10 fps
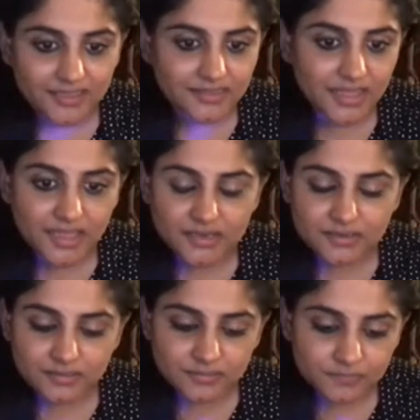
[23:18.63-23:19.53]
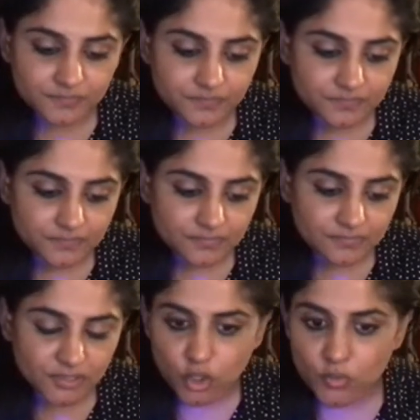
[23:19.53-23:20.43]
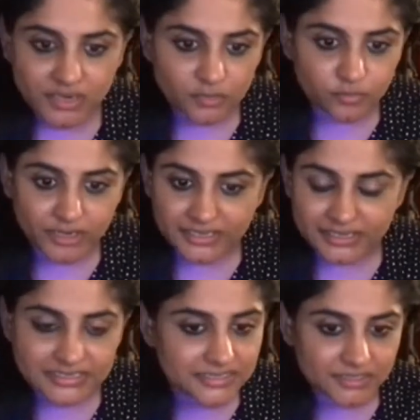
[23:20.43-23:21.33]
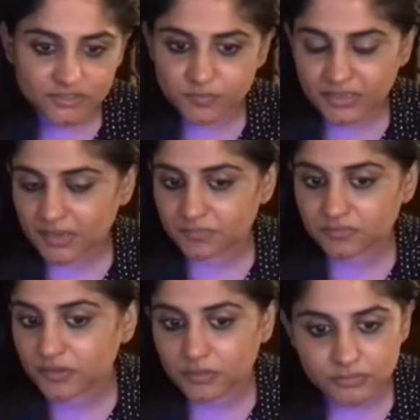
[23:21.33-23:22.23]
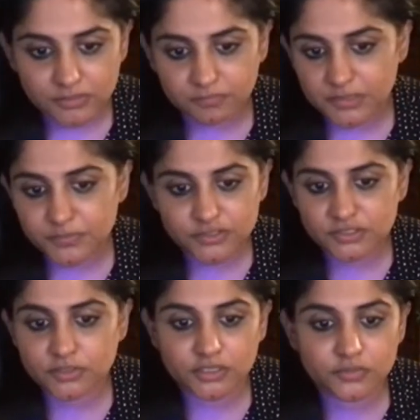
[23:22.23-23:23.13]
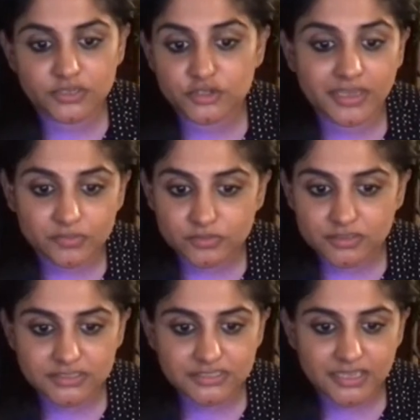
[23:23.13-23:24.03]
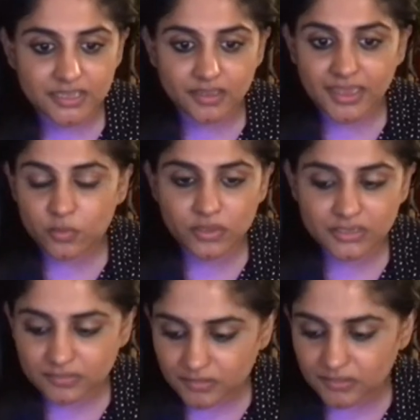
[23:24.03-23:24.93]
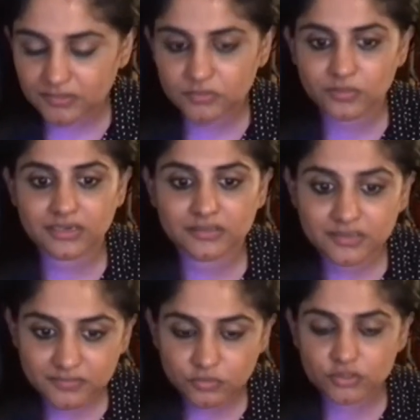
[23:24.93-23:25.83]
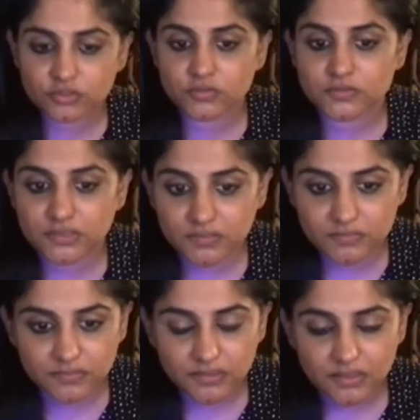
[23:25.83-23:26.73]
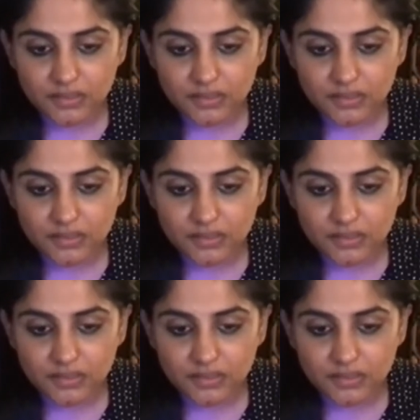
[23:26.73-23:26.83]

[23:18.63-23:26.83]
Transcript: And then the COVID outbreak in India just became difficult, and people just started reaching out and saying, hey, we need this, could you do this?